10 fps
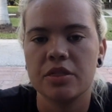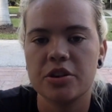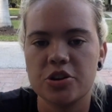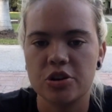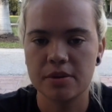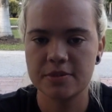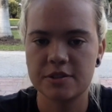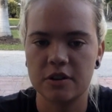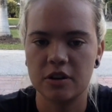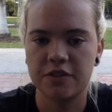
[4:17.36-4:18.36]
The
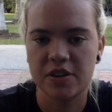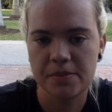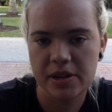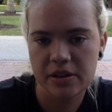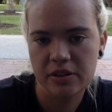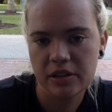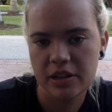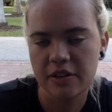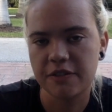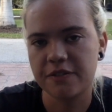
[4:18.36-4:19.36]
norms for a female,
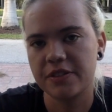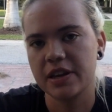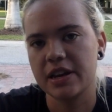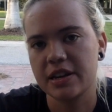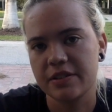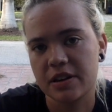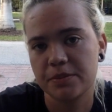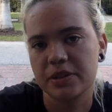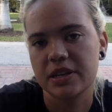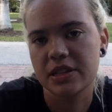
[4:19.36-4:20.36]
if they
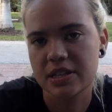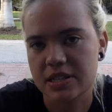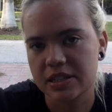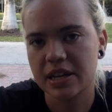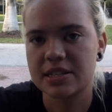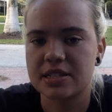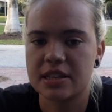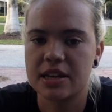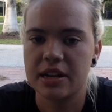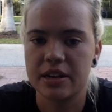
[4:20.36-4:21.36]
complete this less
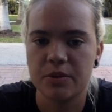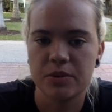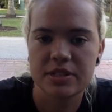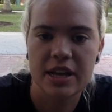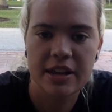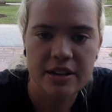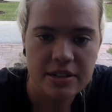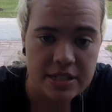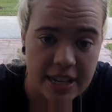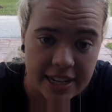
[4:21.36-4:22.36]
than
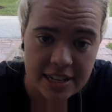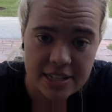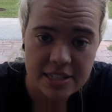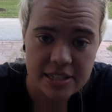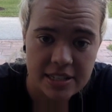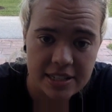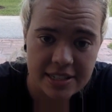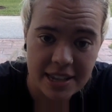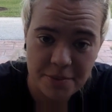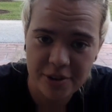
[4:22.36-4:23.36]
10 seconds,
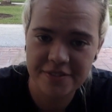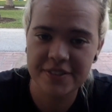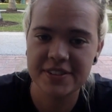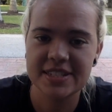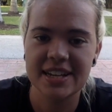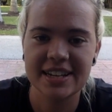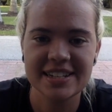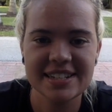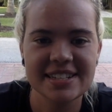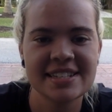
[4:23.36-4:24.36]
10.50
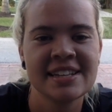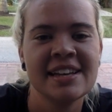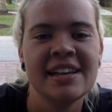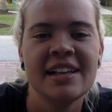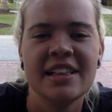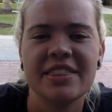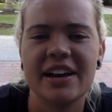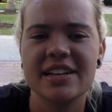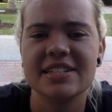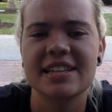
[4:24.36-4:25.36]
seconds,
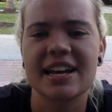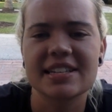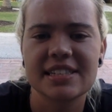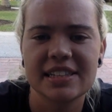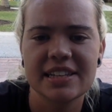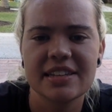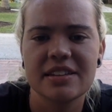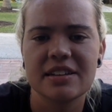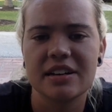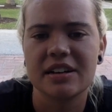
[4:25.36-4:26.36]
that is excellent,
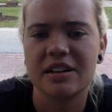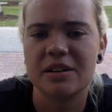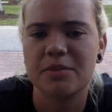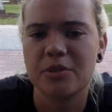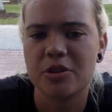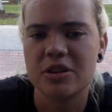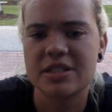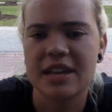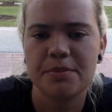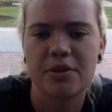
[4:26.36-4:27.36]
or
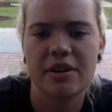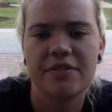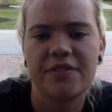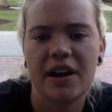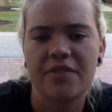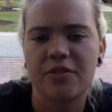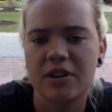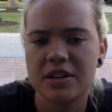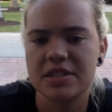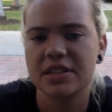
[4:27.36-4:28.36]

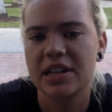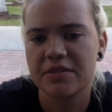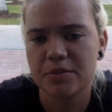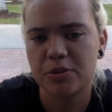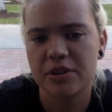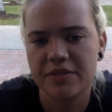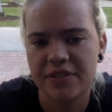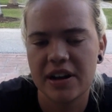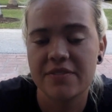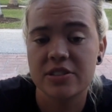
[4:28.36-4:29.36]
10.51 to
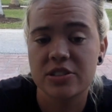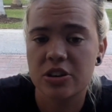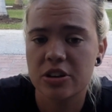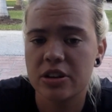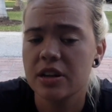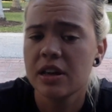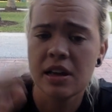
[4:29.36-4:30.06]
11.5 is good.